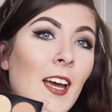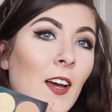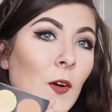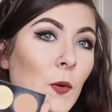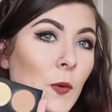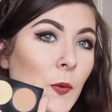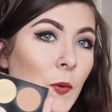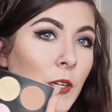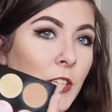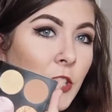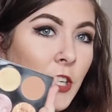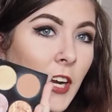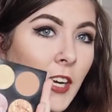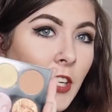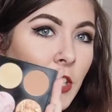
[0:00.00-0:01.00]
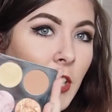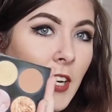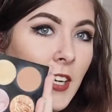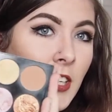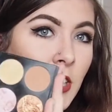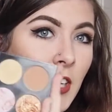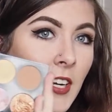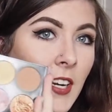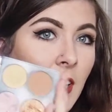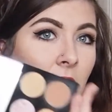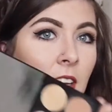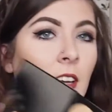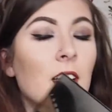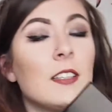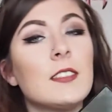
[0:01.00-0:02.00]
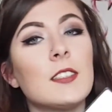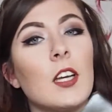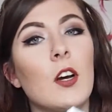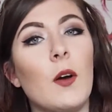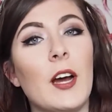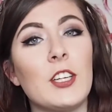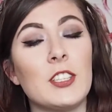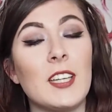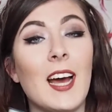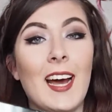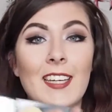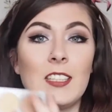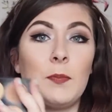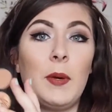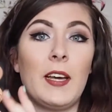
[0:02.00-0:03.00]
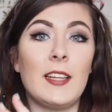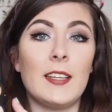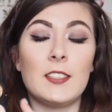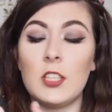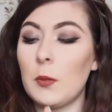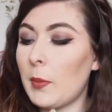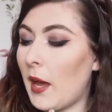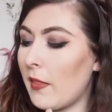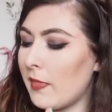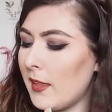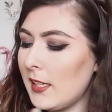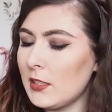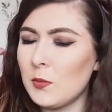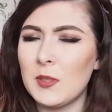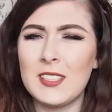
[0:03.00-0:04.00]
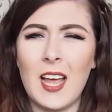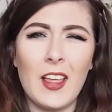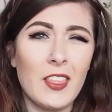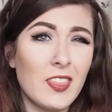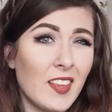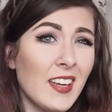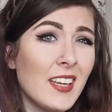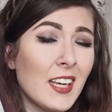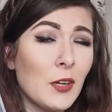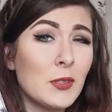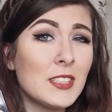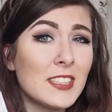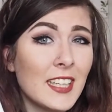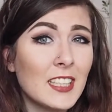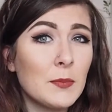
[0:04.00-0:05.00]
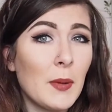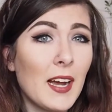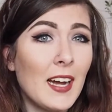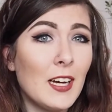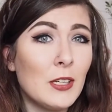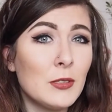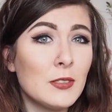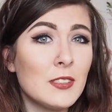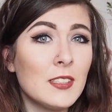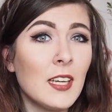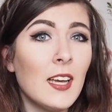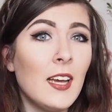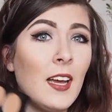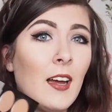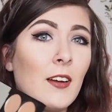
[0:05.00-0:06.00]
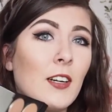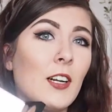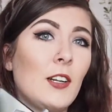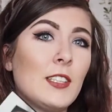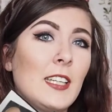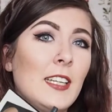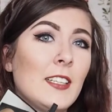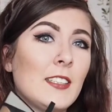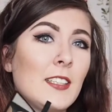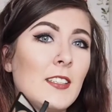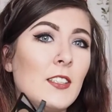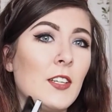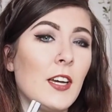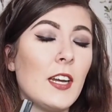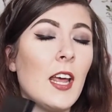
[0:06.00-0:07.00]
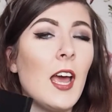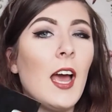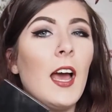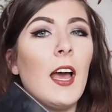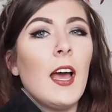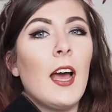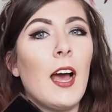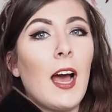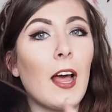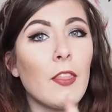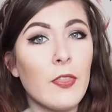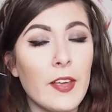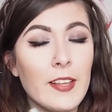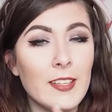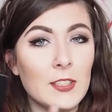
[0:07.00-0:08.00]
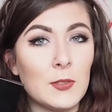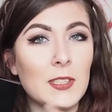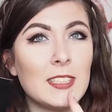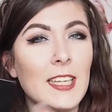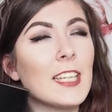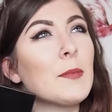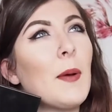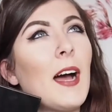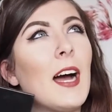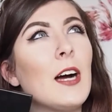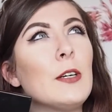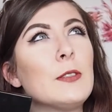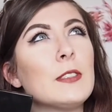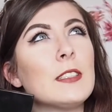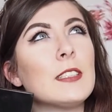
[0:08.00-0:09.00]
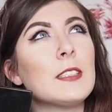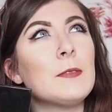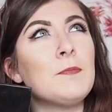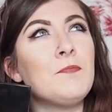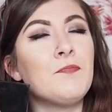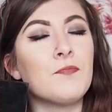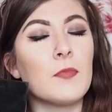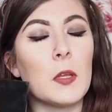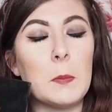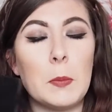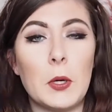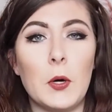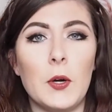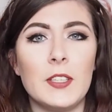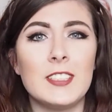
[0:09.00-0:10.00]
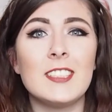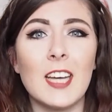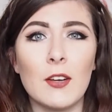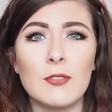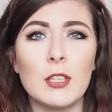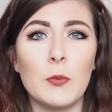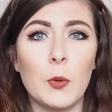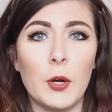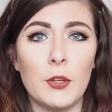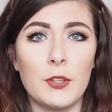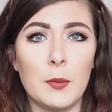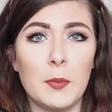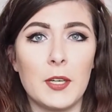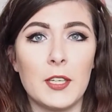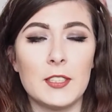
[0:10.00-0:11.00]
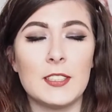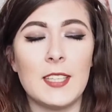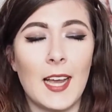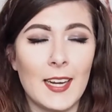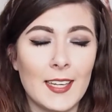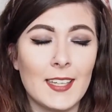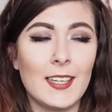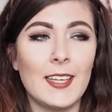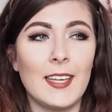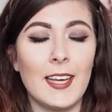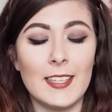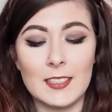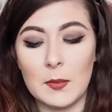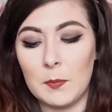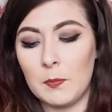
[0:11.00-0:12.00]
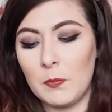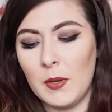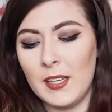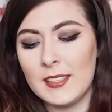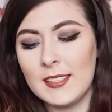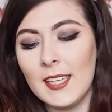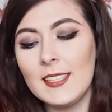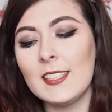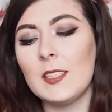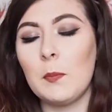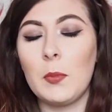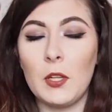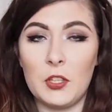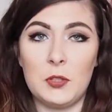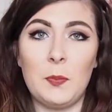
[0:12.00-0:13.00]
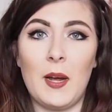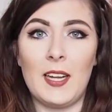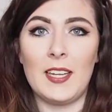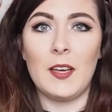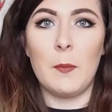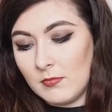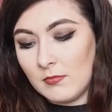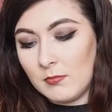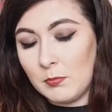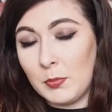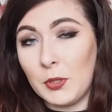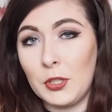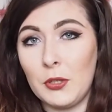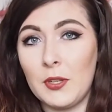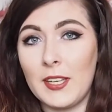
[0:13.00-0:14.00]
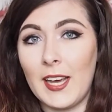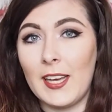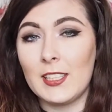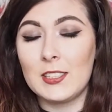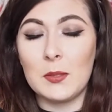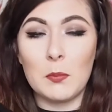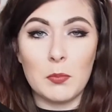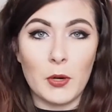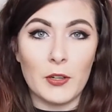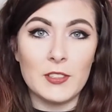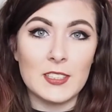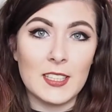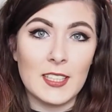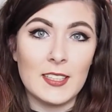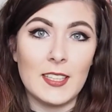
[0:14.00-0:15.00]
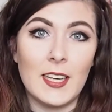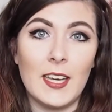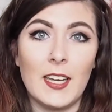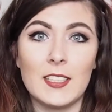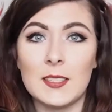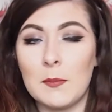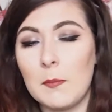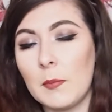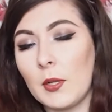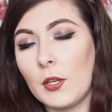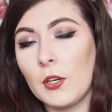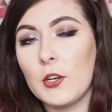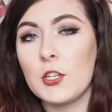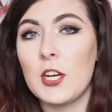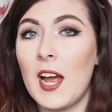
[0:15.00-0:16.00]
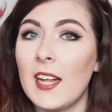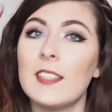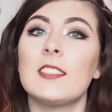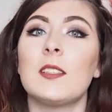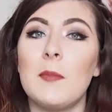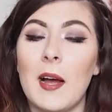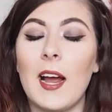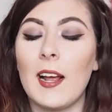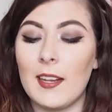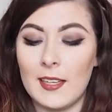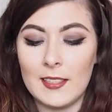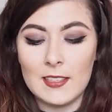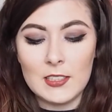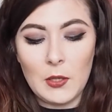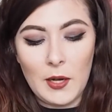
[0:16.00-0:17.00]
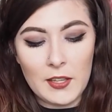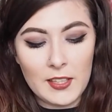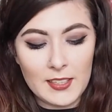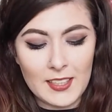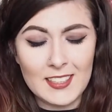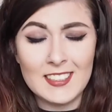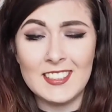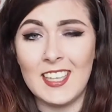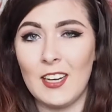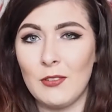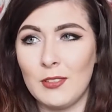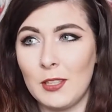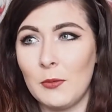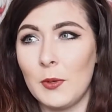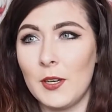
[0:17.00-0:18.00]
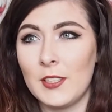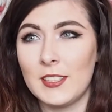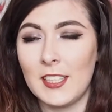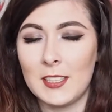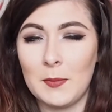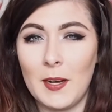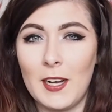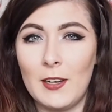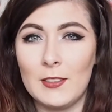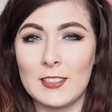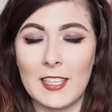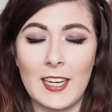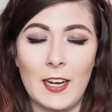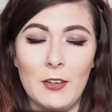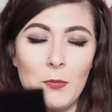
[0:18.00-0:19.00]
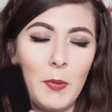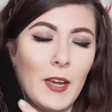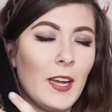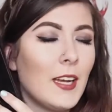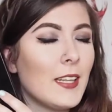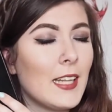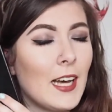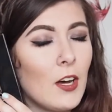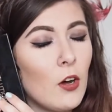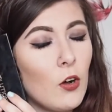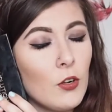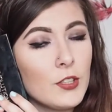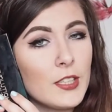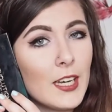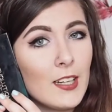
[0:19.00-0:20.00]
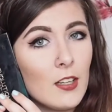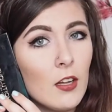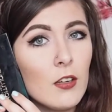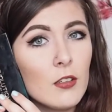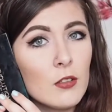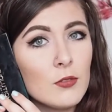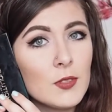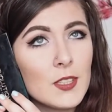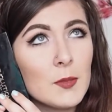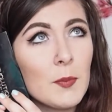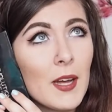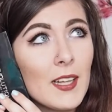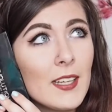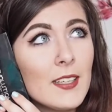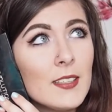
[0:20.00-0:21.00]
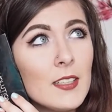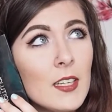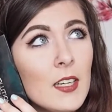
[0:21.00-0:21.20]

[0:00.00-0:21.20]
Oh, shiny. So I just had to pick this up, and this was, I think it was £6. I'm gonna close that lid because it's annoying. I think this was £6, but definitely worth it because technically it says it's a blush palette, but you get some bronzer in there, some blush and some highlights, so I think that's definitely worth £6. Like, I would pay that all day long for this palette.